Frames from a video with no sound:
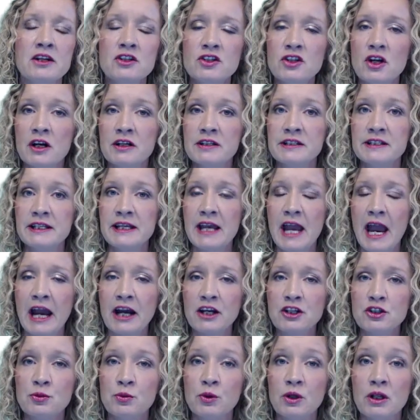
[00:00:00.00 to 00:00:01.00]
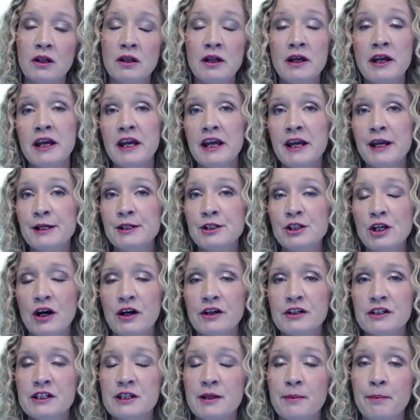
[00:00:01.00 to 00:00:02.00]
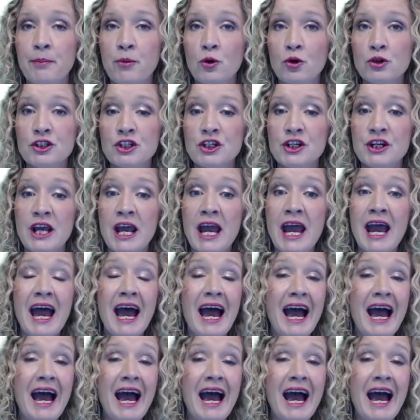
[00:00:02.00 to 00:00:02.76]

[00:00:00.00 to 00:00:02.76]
It charts the actual, it charts the budget,